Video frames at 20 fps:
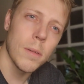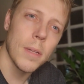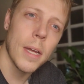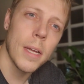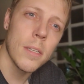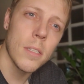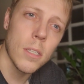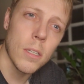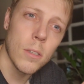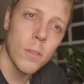That
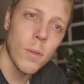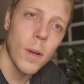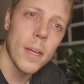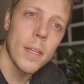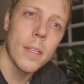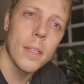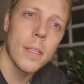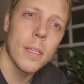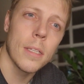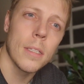is a
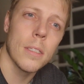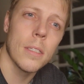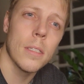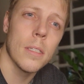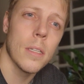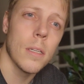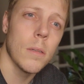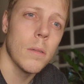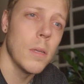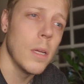great thing to
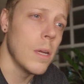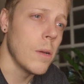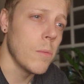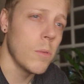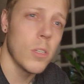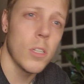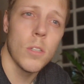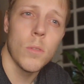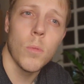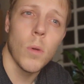do,
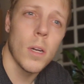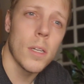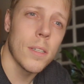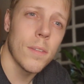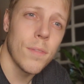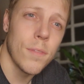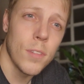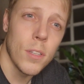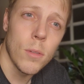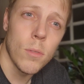which is why
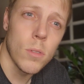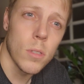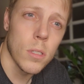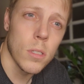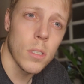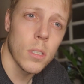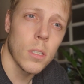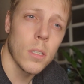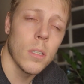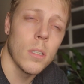
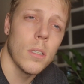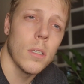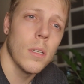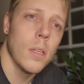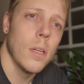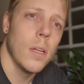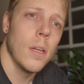diffusers are good.